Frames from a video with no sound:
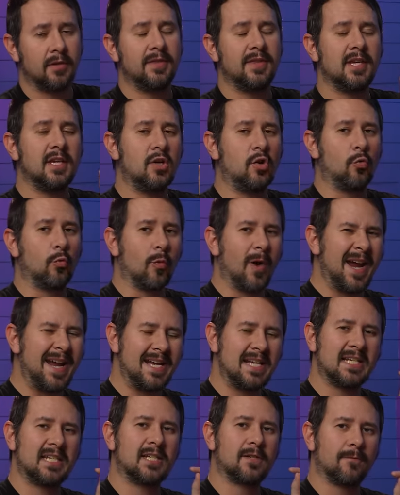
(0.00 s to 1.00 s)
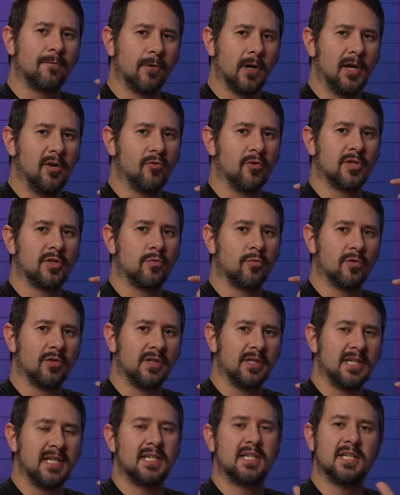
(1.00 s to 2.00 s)
the greatest fragrance
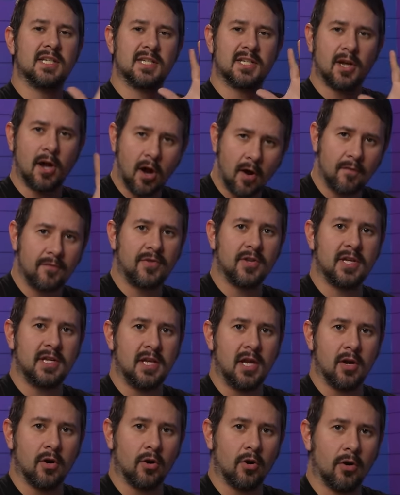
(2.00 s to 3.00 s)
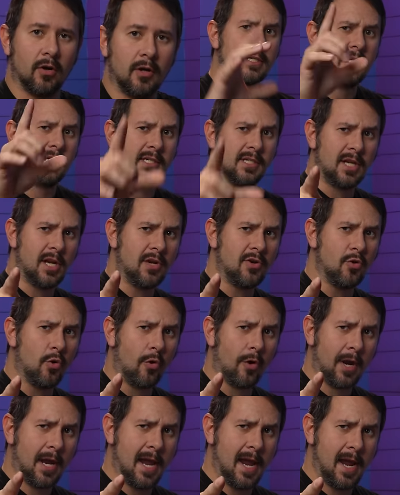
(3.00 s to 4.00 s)
releases of the year is in
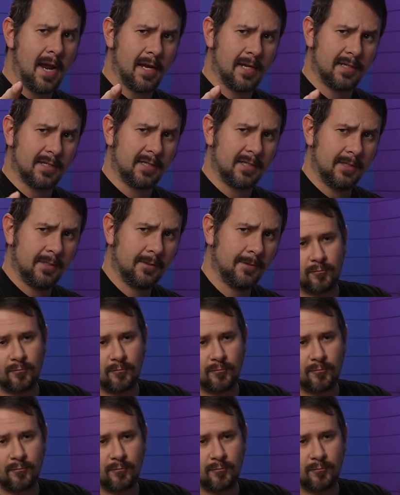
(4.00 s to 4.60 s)
your hands,